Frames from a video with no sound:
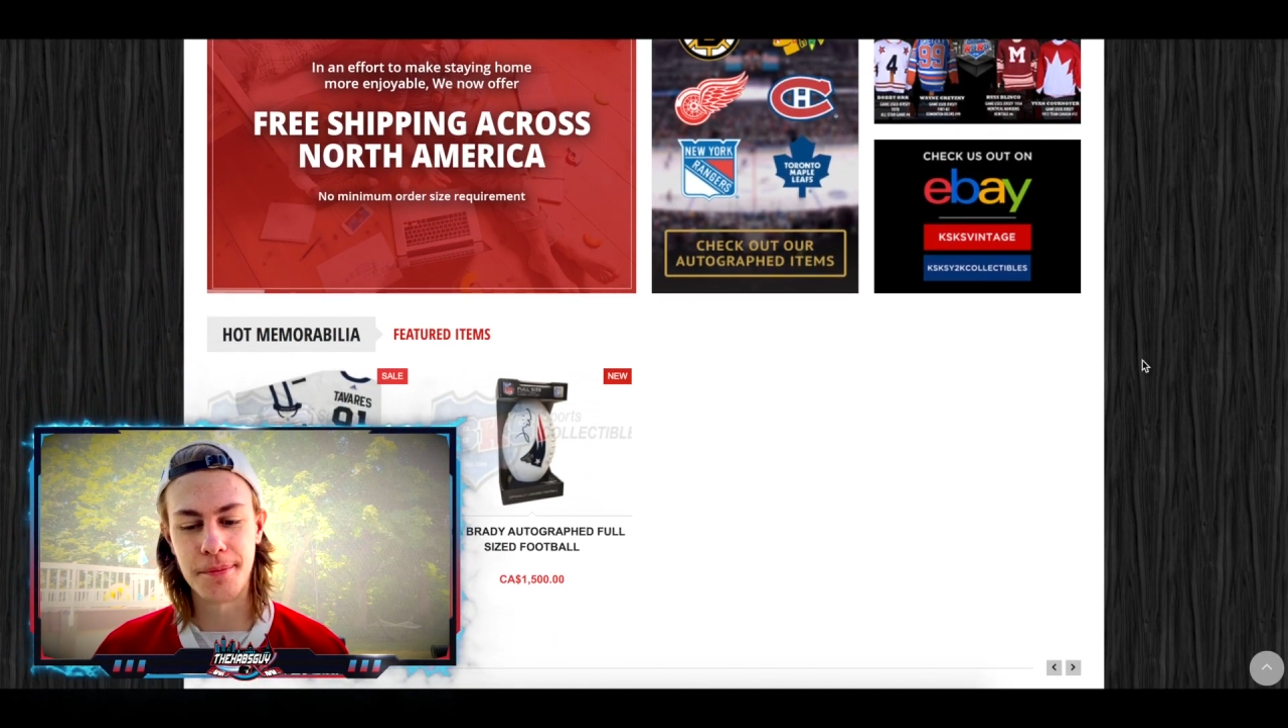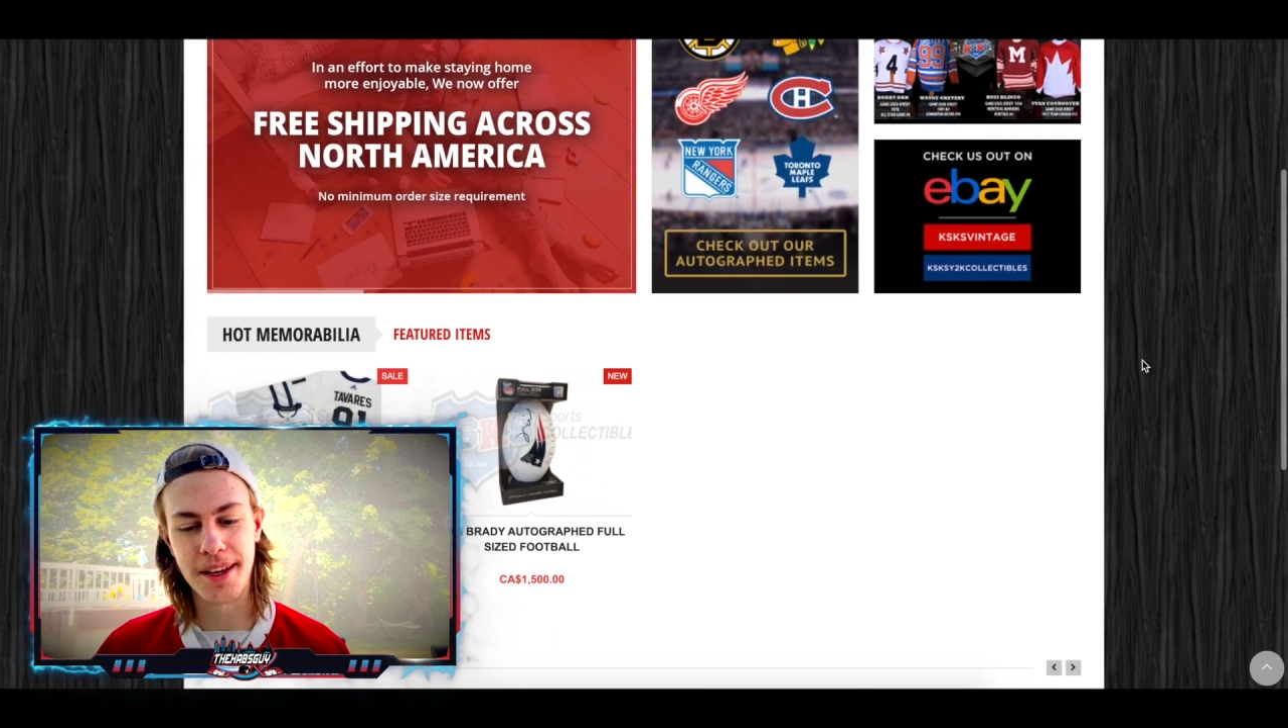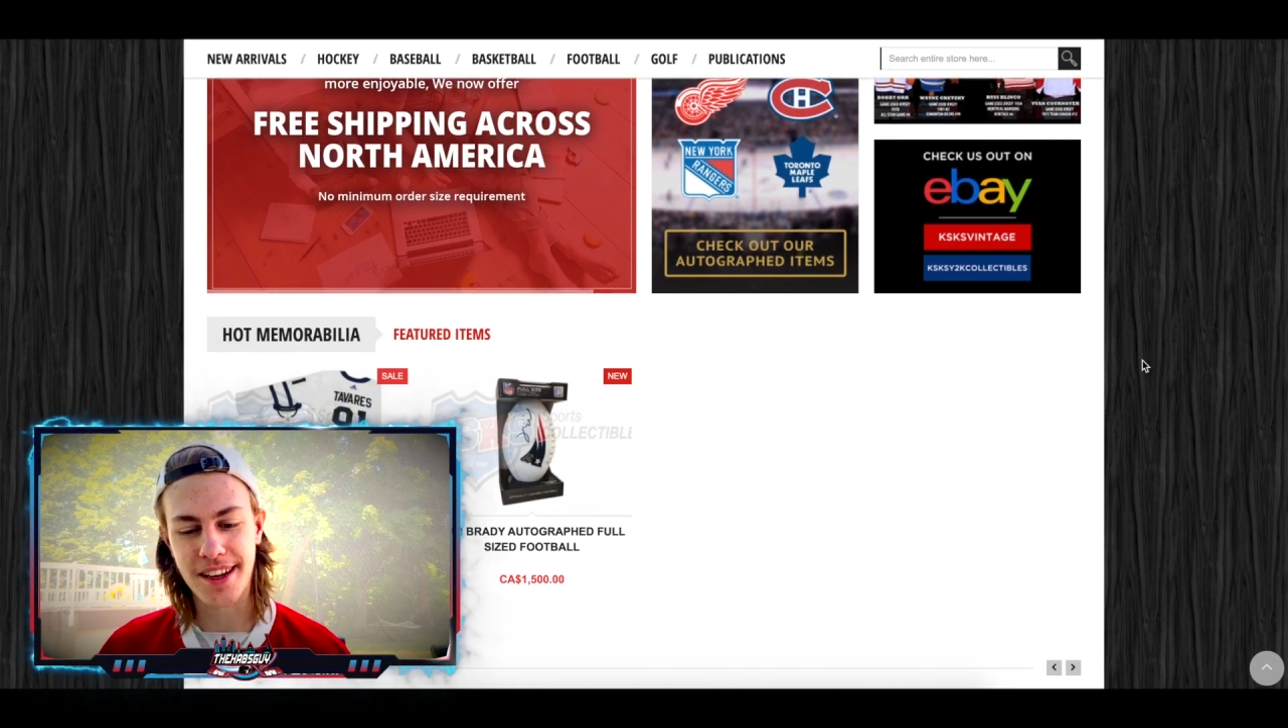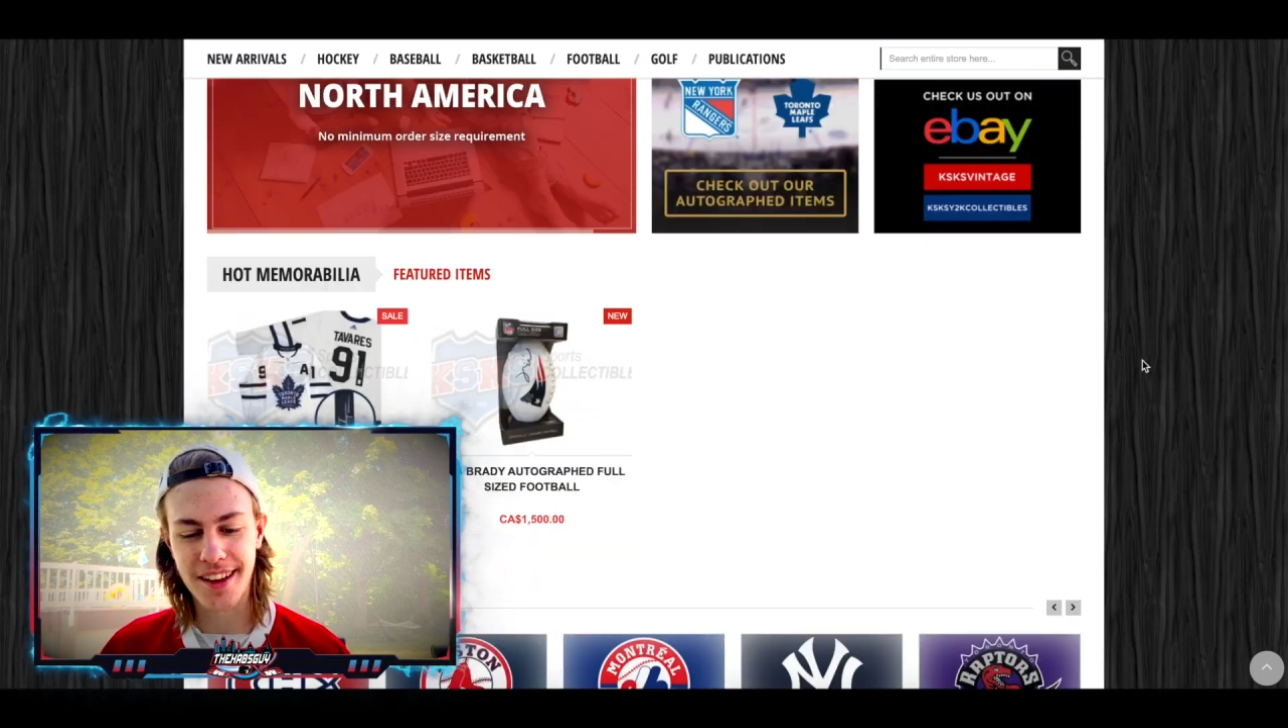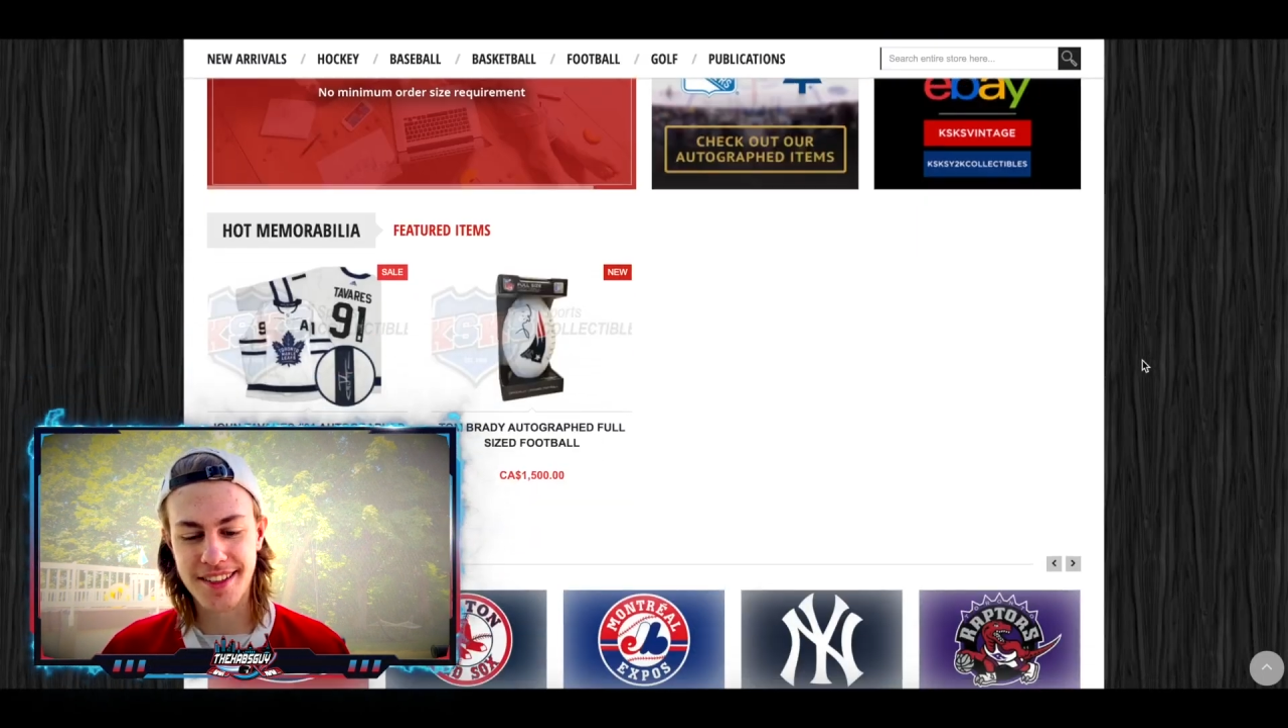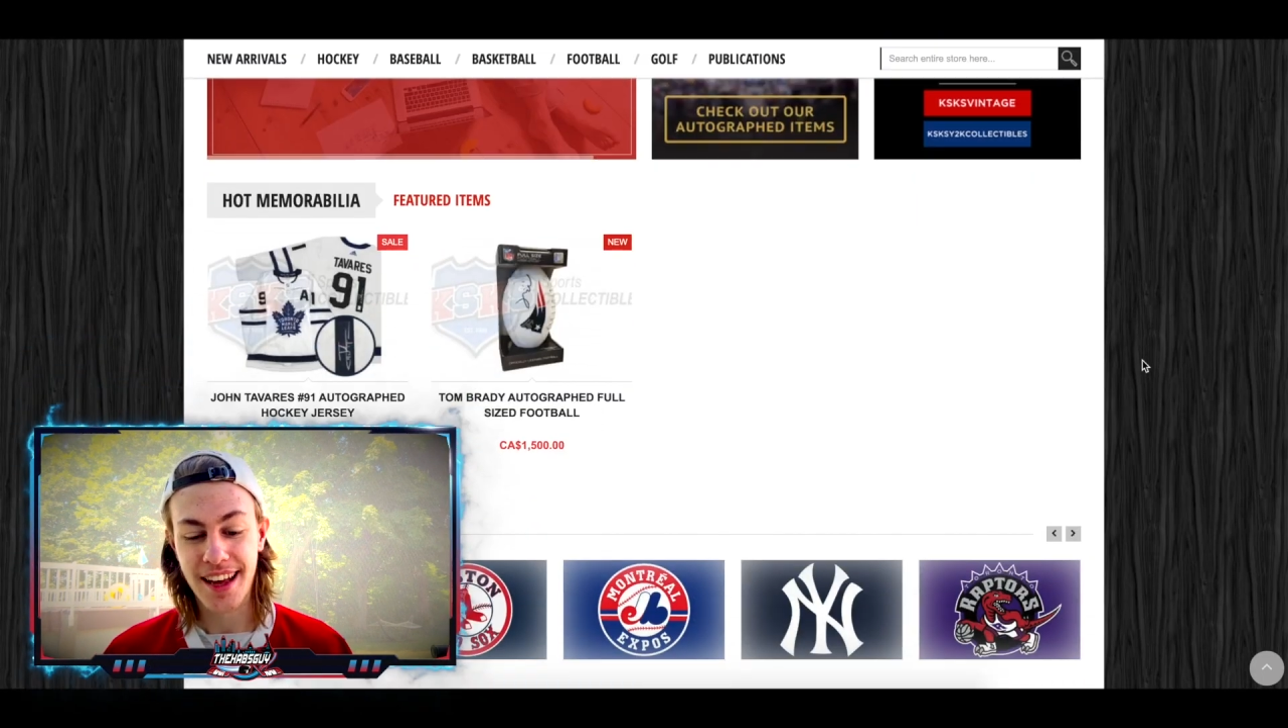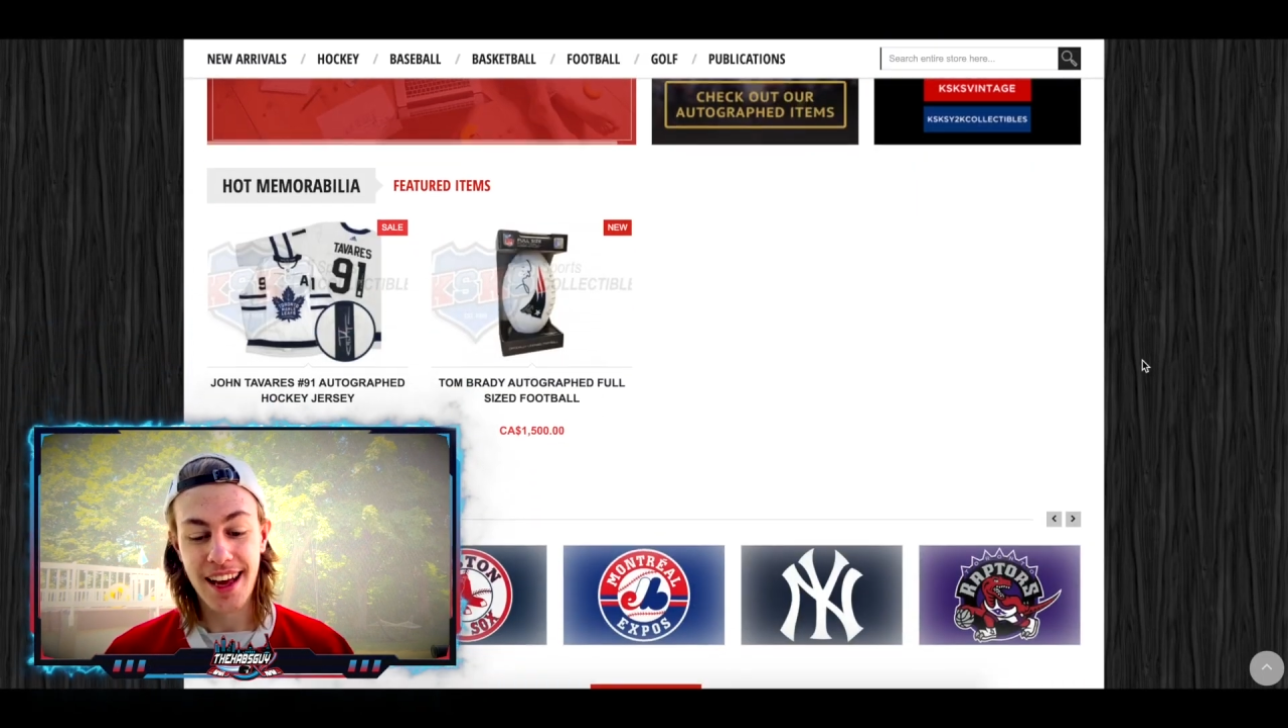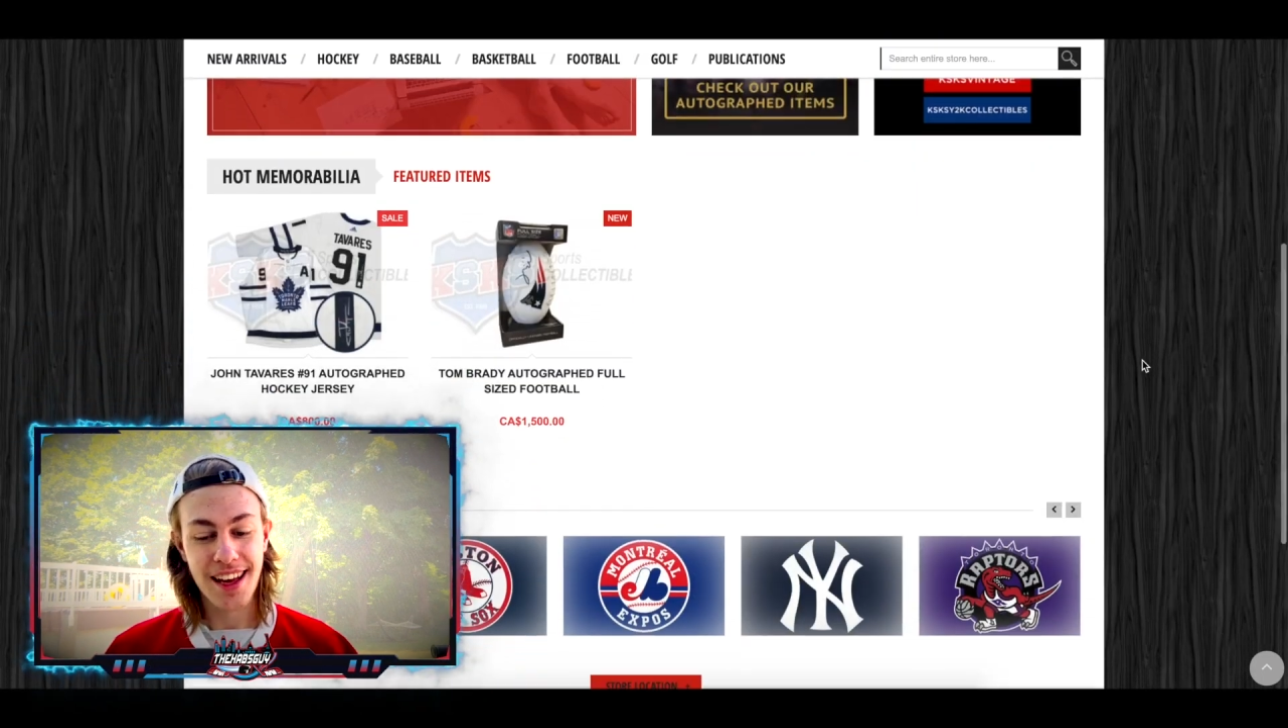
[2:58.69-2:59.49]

because